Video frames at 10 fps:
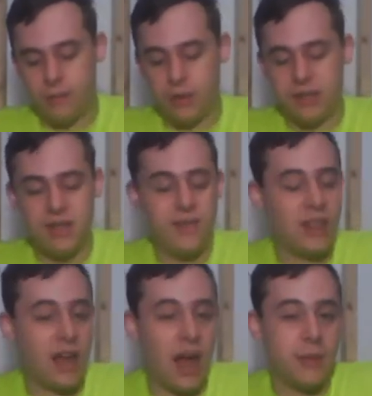please leave in
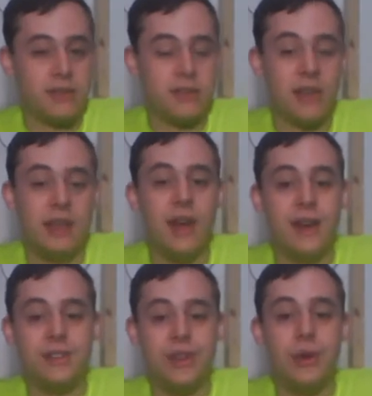the comments so that you
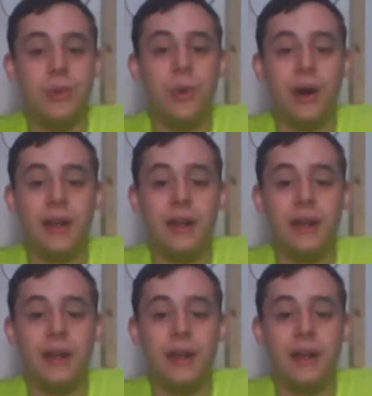guys know what